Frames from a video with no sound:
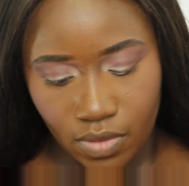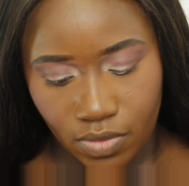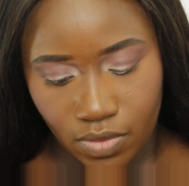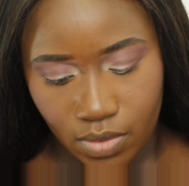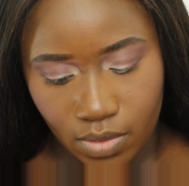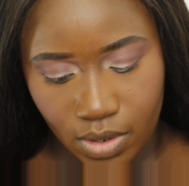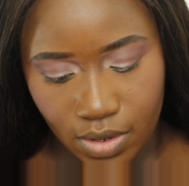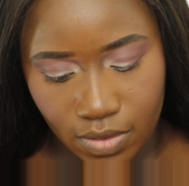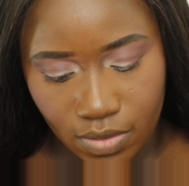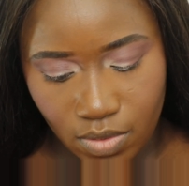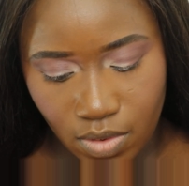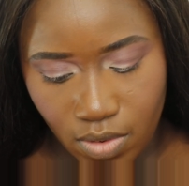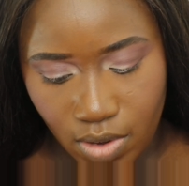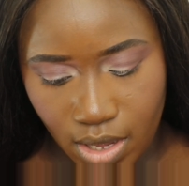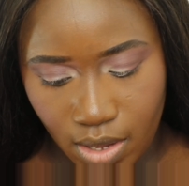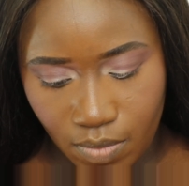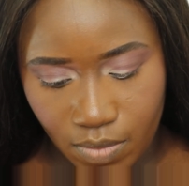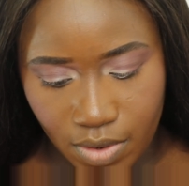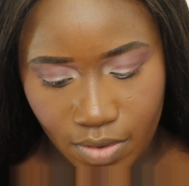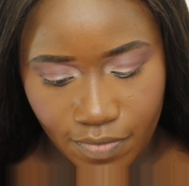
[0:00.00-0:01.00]
So let's go
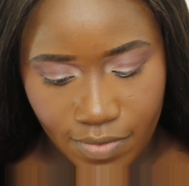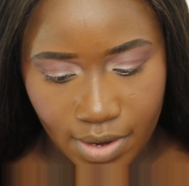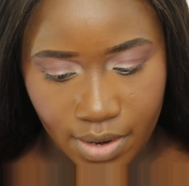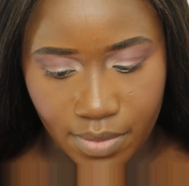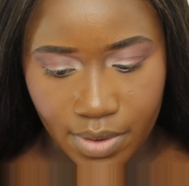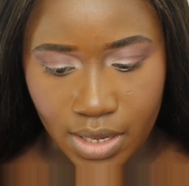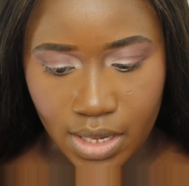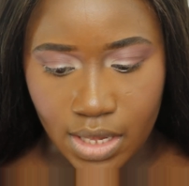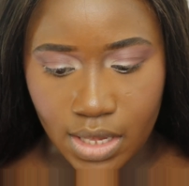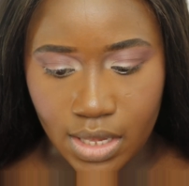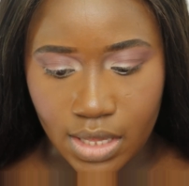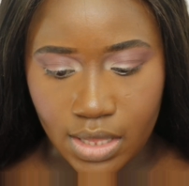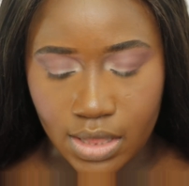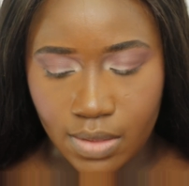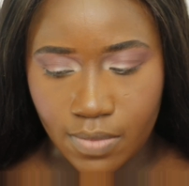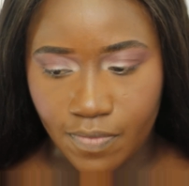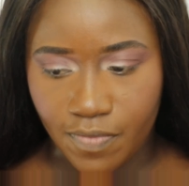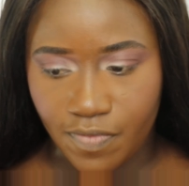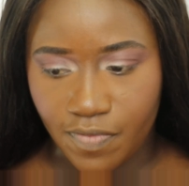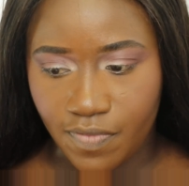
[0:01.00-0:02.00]
in with a very
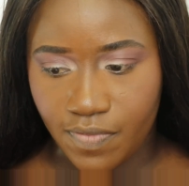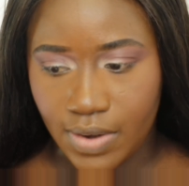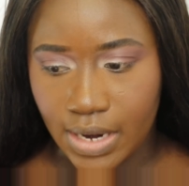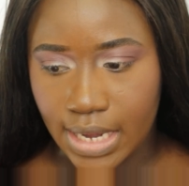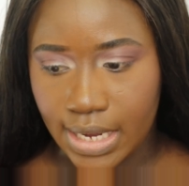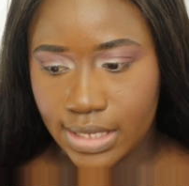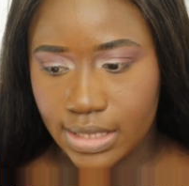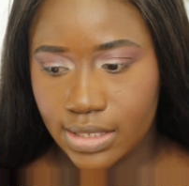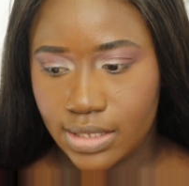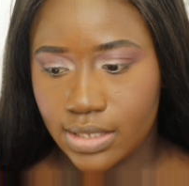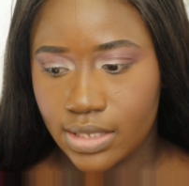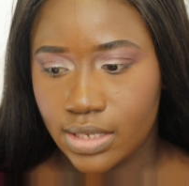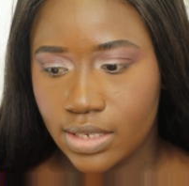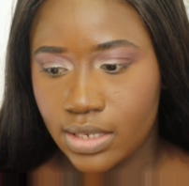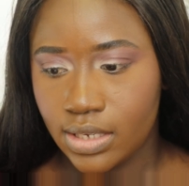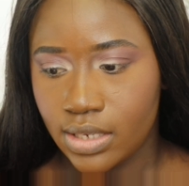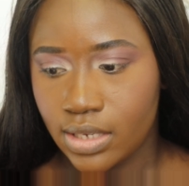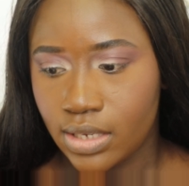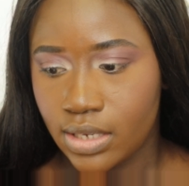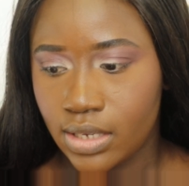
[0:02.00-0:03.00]
flat,
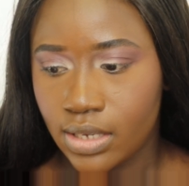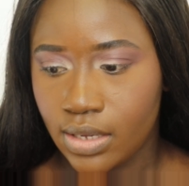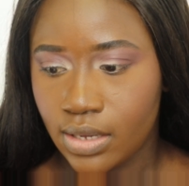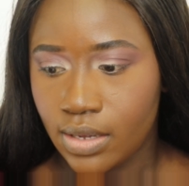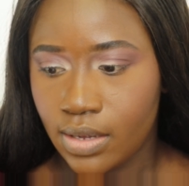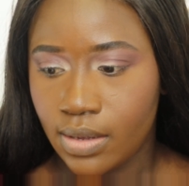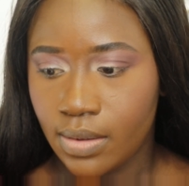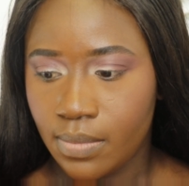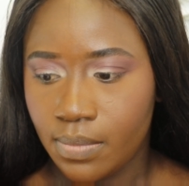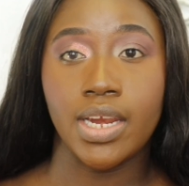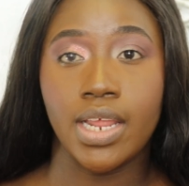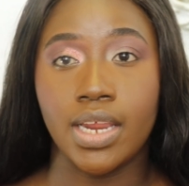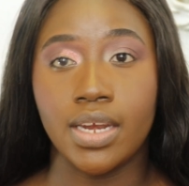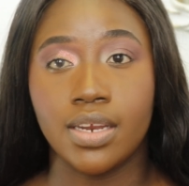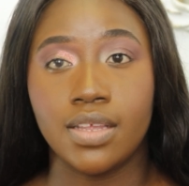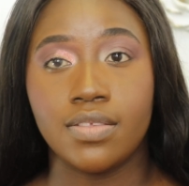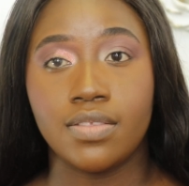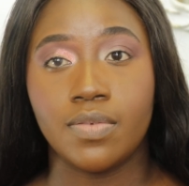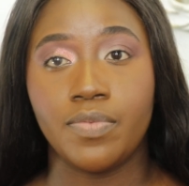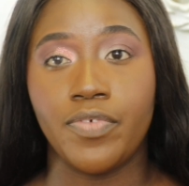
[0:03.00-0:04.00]
getting
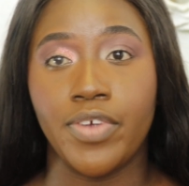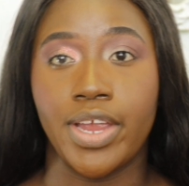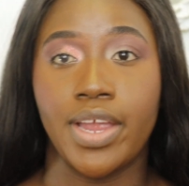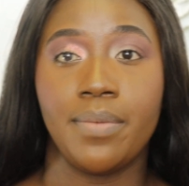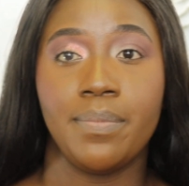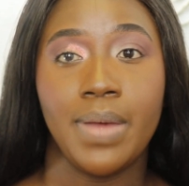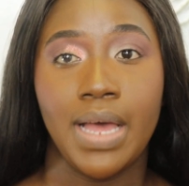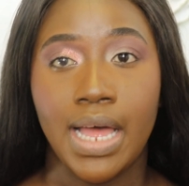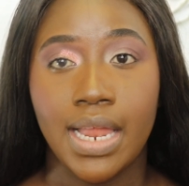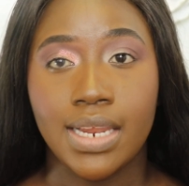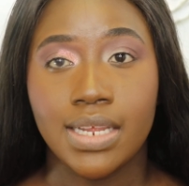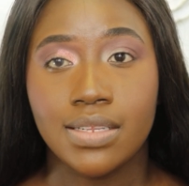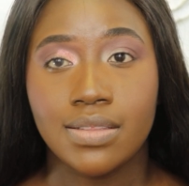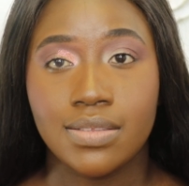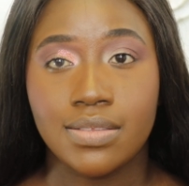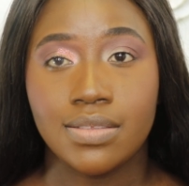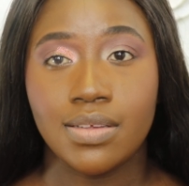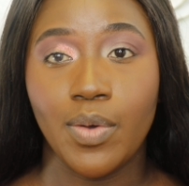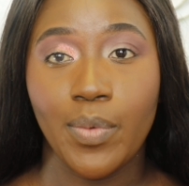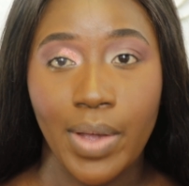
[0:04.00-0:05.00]
this freaking
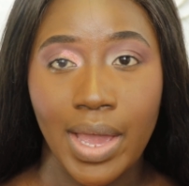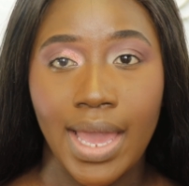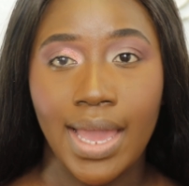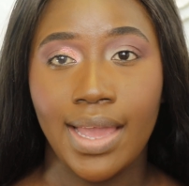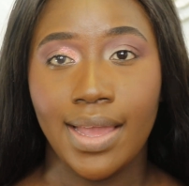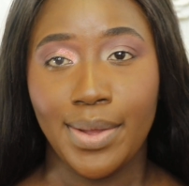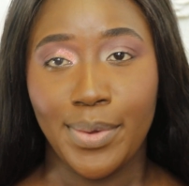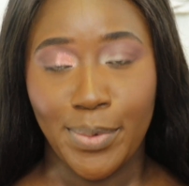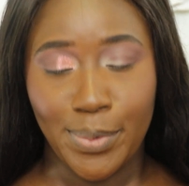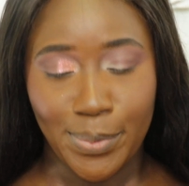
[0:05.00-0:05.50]
palette, okay?